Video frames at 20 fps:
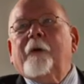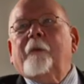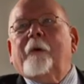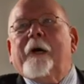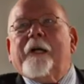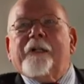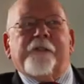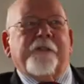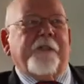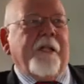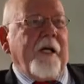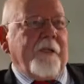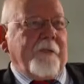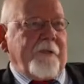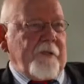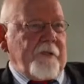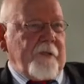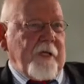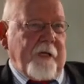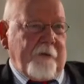whilst the
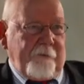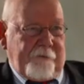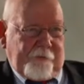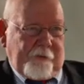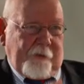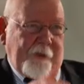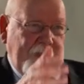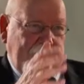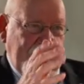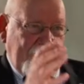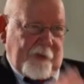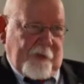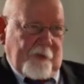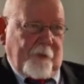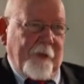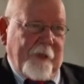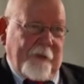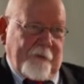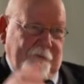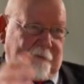others have
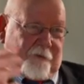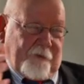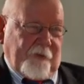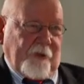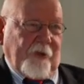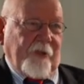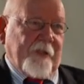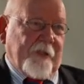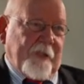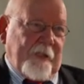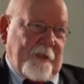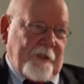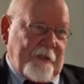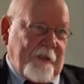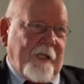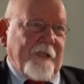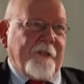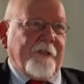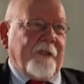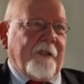12, 30,
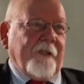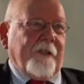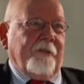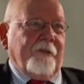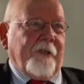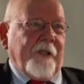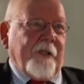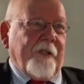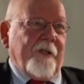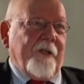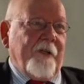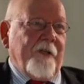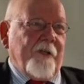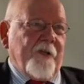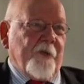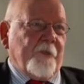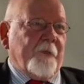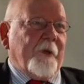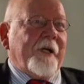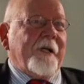90 degree
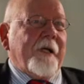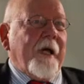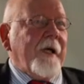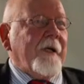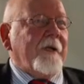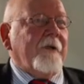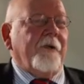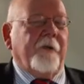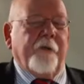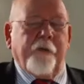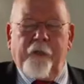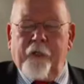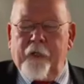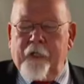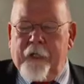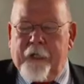spread angle,